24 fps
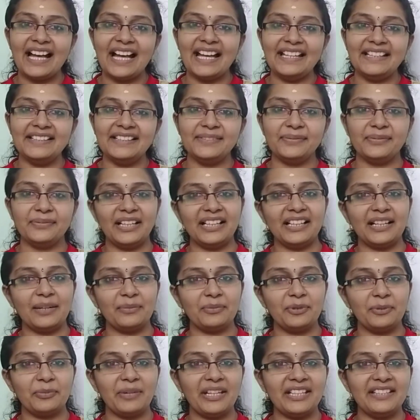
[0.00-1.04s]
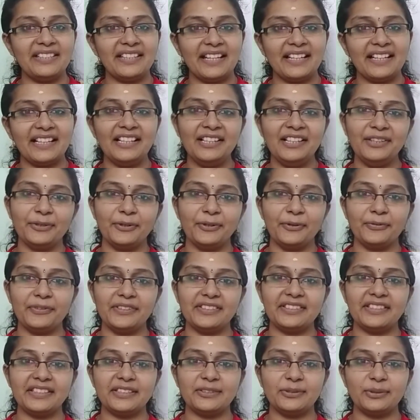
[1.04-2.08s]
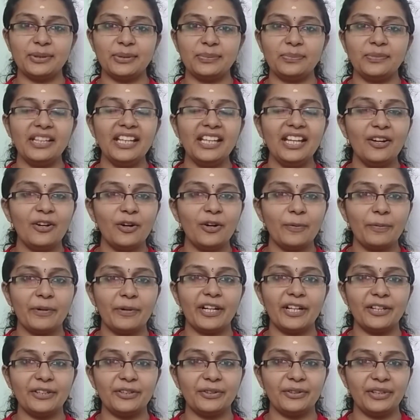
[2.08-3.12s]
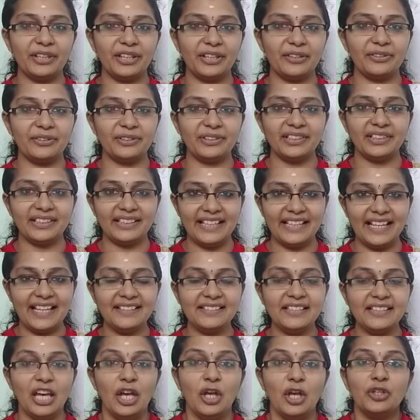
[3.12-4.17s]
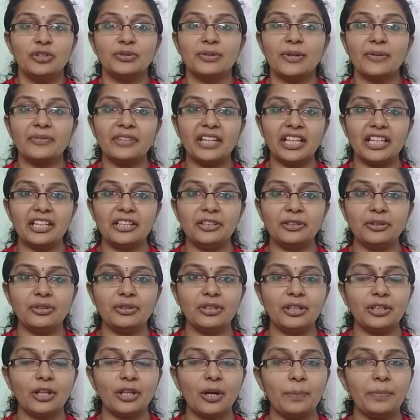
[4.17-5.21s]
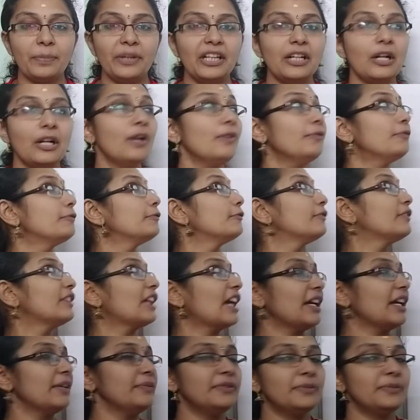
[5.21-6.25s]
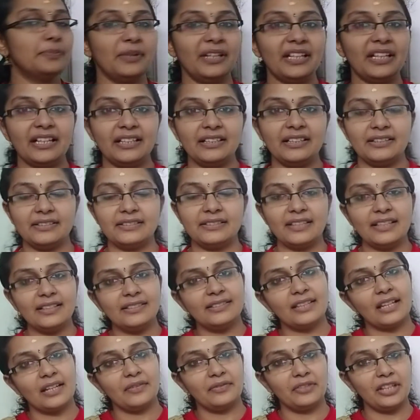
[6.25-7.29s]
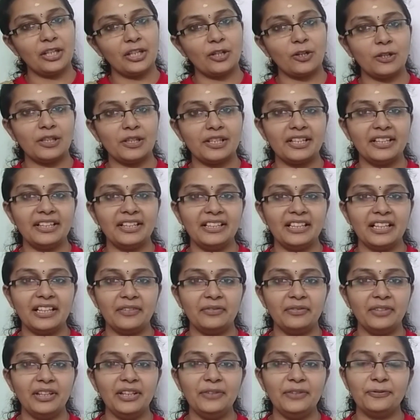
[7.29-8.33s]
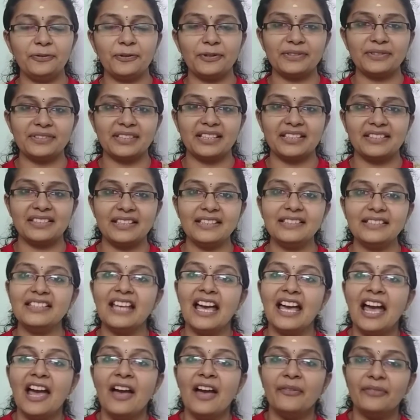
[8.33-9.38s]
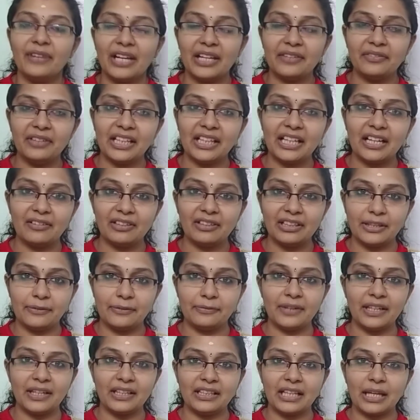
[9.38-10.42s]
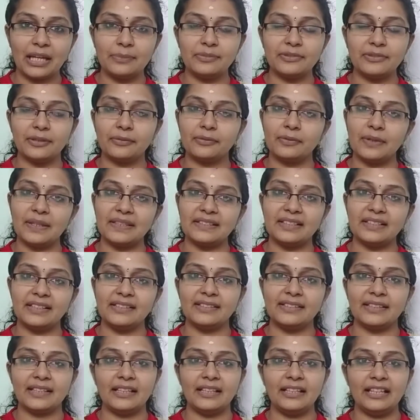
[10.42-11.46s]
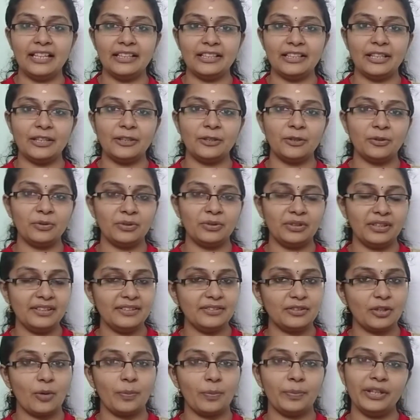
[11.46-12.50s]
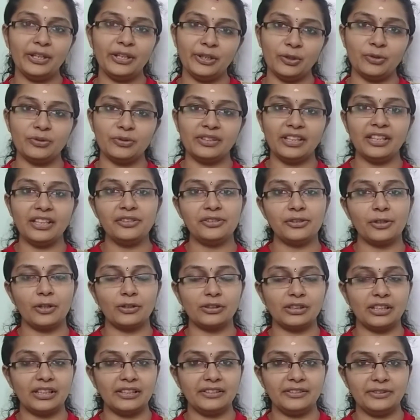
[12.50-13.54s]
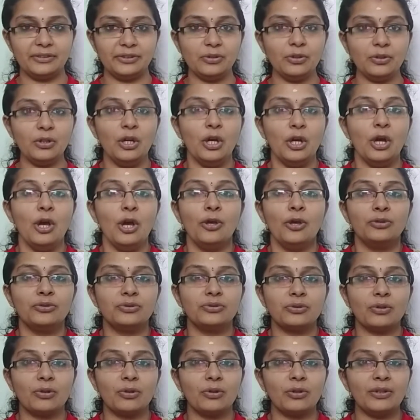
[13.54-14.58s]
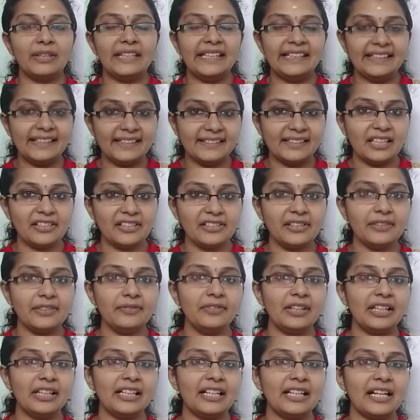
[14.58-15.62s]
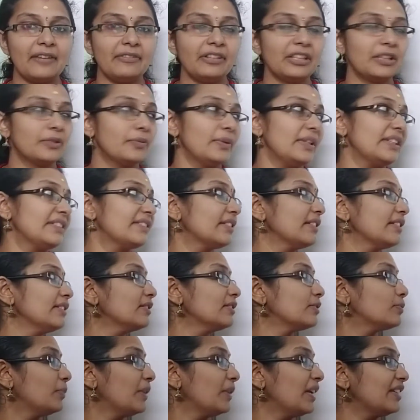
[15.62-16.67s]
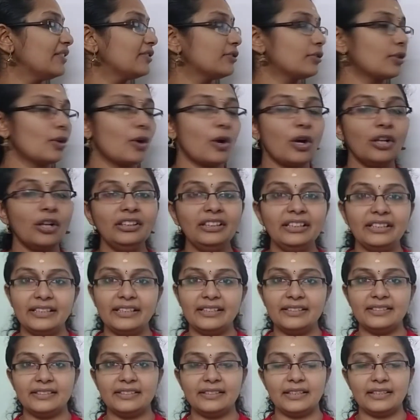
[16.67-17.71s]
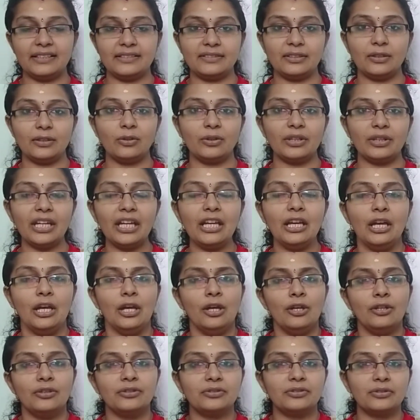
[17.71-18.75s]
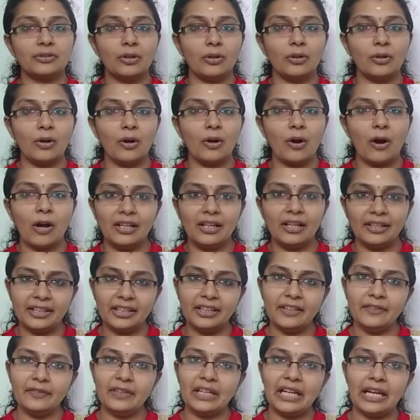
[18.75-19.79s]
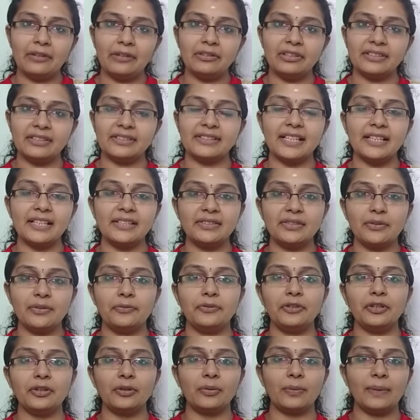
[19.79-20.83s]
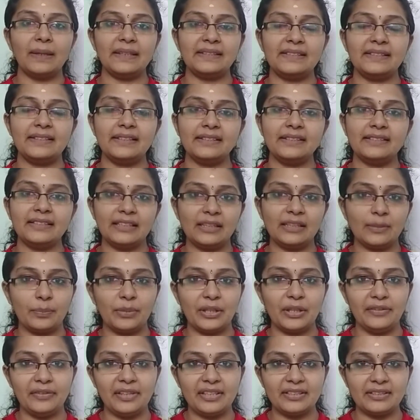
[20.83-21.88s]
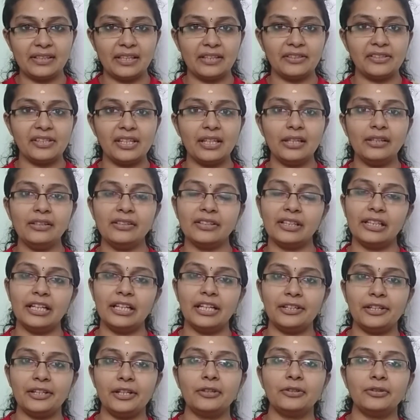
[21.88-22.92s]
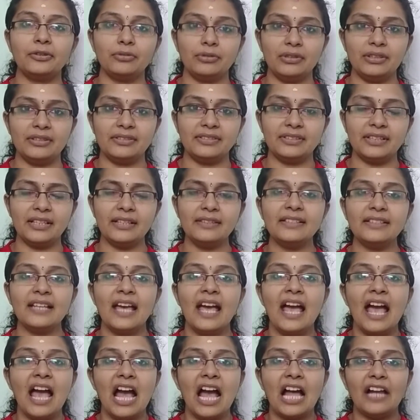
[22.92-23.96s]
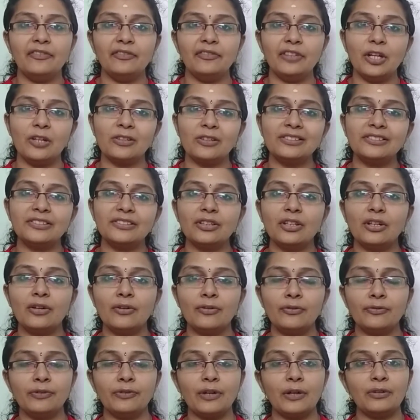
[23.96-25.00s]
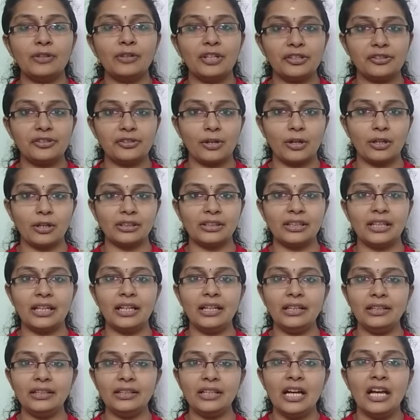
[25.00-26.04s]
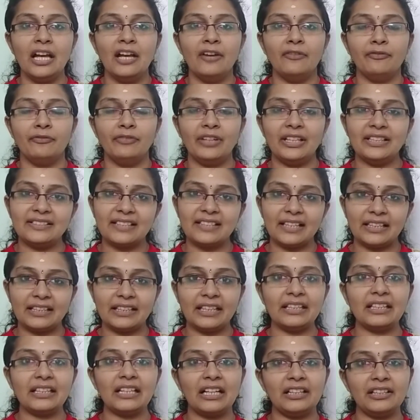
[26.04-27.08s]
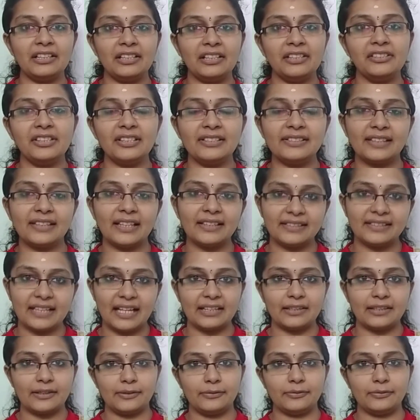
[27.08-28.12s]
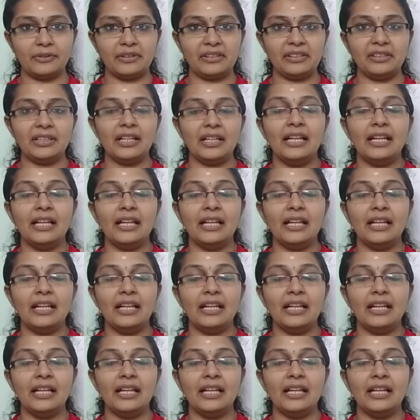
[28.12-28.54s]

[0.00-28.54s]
guys, welcome to my channel No Physics with me. Hope all are doing good. Yes, so we are into the topic of time, speed and distance, and we are already done with 4 sessions where we cover different types of questions related to this topic using shortcuts too. So in this session we will cover questions based on distance. Okay, so already we have discussed a few questions in the previous session related to distance, and we also found a shortcut when certain conditions are satisfied.